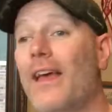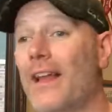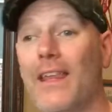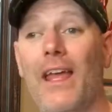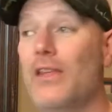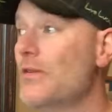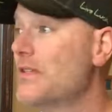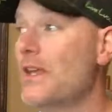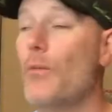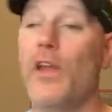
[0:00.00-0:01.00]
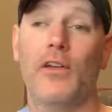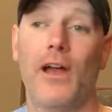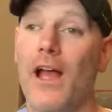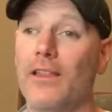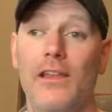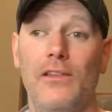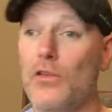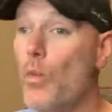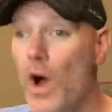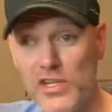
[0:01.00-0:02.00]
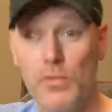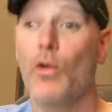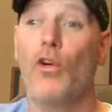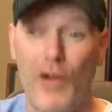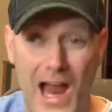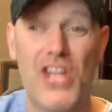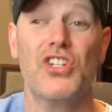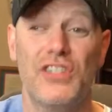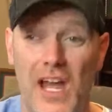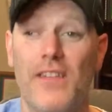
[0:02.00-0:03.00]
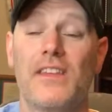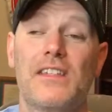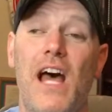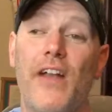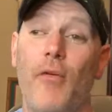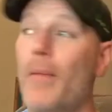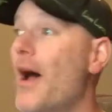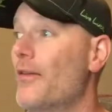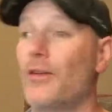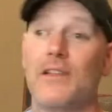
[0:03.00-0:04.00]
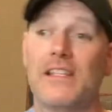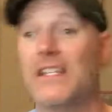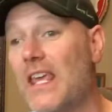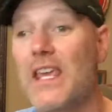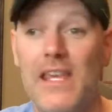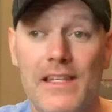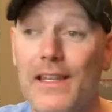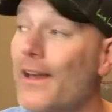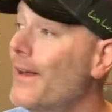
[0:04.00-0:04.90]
And again, you see winter athletes, you watch them crashing down the side of a mountain on skis,